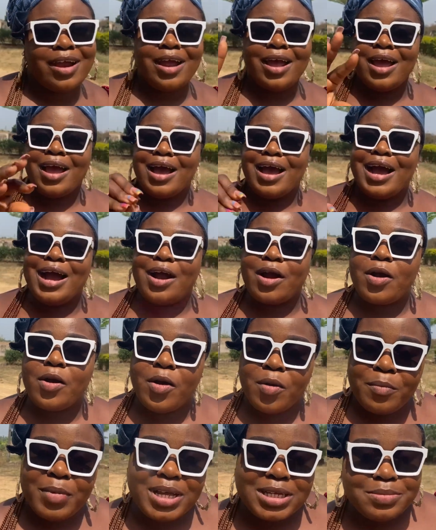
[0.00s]
and
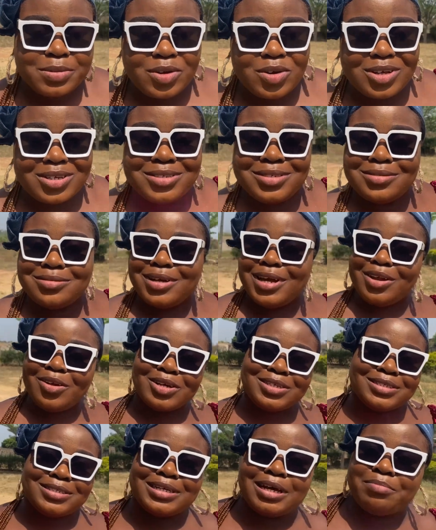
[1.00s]
comment, because a
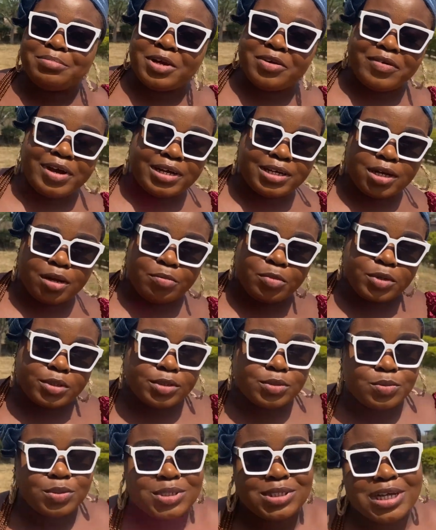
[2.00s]
lot is happening right now, but
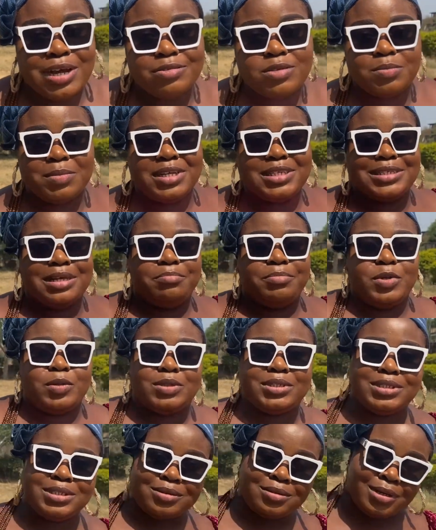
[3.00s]
we still have to maintain
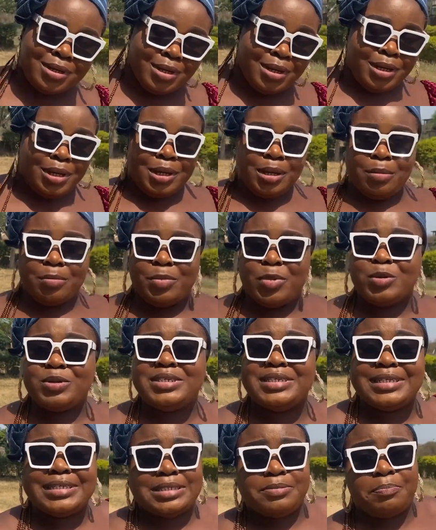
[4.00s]
beauty.
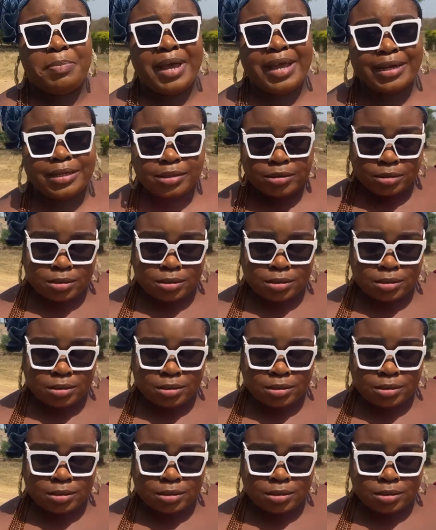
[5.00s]
Beauty is pain.